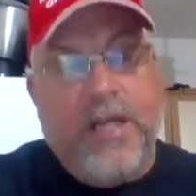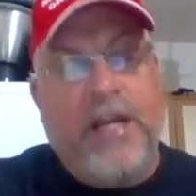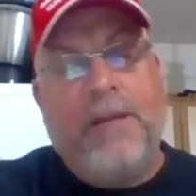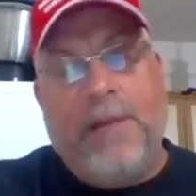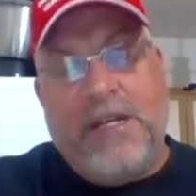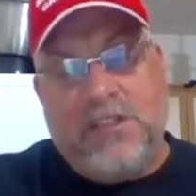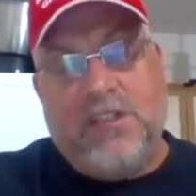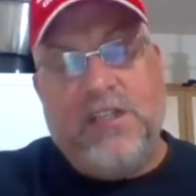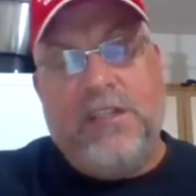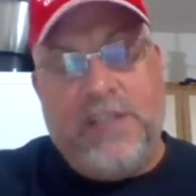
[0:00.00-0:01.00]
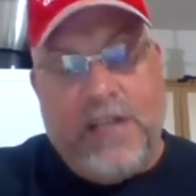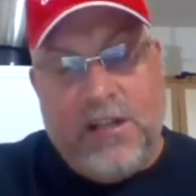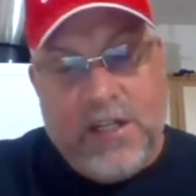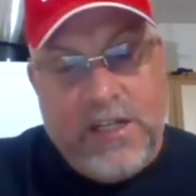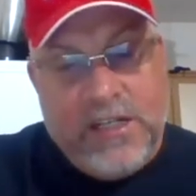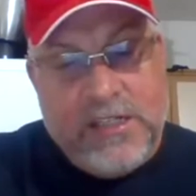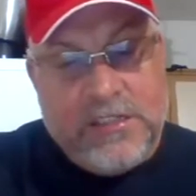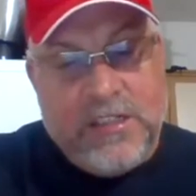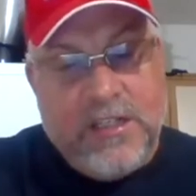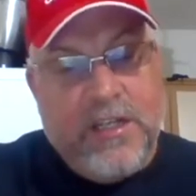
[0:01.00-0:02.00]
and basically tell it
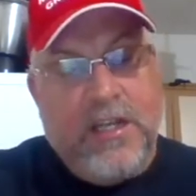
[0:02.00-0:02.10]
is,